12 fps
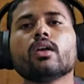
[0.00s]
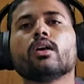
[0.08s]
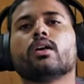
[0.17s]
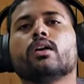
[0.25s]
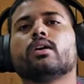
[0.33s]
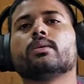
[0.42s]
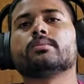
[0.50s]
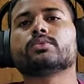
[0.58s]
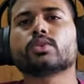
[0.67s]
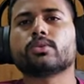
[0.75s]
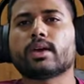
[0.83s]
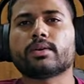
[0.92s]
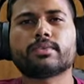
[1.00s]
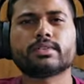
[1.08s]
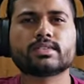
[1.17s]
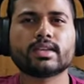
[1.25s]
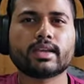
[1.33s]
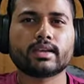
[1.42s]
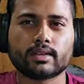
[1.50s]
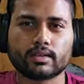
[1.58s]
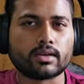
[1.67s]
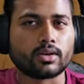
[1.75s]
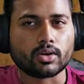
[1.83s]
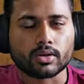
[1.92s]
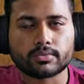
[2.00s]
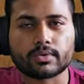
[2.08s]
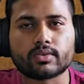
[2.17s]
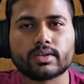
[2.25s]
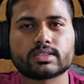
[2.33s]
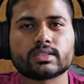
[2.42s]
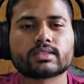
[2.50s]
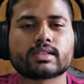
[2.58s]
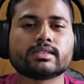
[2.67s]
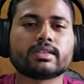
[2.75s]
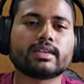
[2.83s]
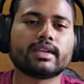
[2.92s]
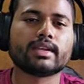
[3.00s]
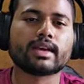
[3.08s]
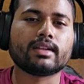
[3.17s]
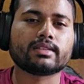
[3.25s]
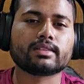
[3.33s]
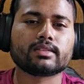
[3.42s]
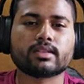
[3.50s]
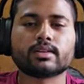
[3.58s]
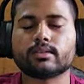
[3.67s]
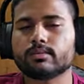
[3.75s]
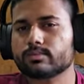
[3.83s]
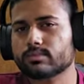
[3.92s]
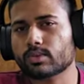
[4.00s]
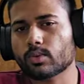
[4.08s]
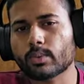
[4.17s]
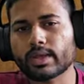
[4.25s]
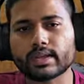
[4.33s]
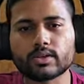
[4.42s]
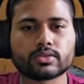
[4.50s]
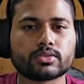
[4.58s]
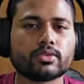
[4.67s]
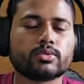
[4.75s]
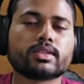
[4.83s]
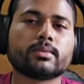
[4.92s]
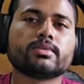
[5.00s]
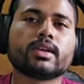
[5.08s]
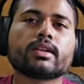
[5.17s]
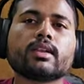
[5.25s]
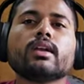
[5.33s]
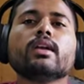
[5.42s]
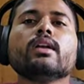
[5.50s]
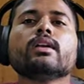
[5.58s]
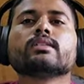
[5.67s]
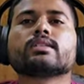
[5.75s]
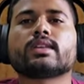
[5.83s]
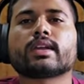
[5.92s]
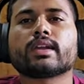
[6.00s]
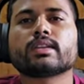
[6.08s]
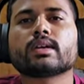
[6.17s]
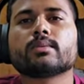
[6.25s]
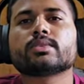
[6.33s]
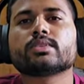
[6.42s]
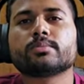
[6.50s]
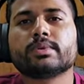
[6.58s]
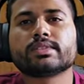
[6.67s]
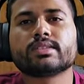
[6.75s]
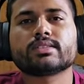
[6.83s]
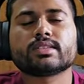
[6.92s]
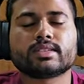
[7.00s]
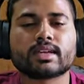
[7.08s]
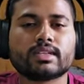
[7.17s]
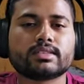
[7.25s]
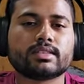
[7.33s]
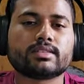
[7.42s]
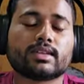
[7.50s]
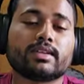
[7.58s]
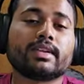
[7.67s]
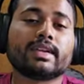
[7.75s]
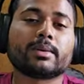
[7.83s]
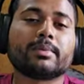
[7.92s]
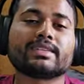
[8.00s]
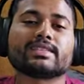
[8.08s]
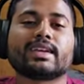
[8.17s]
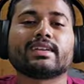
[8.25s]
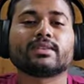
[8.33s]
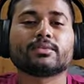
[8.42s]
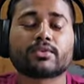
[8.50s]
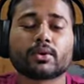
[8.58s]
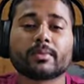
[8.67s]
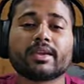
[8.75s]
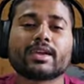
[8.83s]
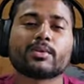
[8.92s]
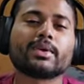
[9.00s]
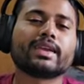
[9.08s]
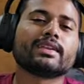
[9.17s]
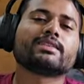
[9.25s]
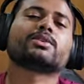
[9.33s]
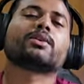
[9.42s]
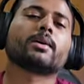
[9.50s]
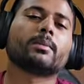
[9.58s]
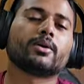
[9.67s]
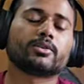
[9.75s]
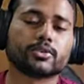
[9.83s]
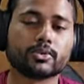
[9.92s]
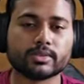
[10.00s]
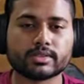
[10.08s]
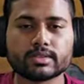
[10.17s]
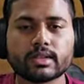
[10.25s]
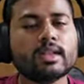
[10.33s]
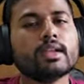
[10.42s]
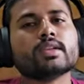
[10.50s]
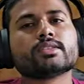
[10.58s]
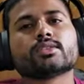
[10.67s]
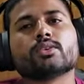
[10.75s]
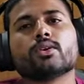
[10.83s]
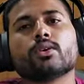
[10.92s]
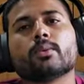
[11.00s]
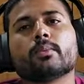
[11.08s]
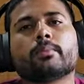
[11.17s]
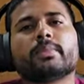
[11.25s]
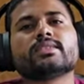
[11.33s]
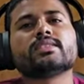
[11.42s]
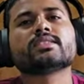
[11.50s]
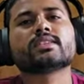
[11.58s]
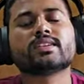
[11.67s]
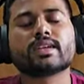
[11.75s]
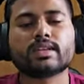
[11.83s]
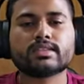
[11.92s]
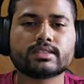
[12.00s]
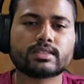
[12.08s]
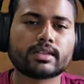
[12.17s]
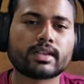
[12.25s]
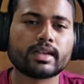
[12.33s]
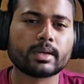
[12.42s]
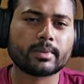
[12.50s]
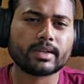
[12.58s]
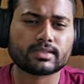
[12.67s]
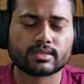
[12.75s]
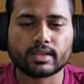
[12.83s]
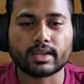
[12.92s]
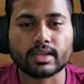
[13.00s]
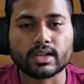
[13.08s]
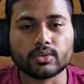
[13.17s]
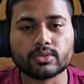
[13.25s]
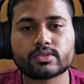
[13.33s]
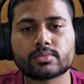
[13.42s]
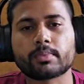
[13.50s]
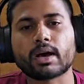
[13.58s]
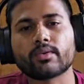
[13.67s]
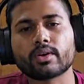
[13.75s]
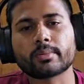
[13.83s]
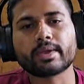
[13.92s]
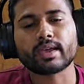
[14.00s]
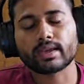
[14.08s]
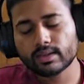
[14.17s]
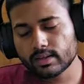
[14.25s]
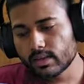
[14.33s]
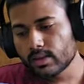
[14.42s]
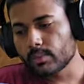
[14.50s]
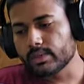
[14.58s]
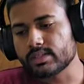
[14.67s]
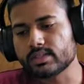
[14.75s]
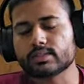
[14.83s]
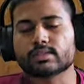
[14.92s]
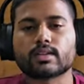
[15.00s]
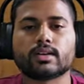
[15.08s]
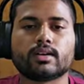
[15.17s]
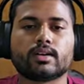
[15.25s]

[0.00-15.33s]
So FSDA or Foundation Skills in Data Analysis is a very good to do subject. The second comes is Business Intelligence and Database, and from here we talk about tools. So Business Intelligence and Database includes Power BI, which is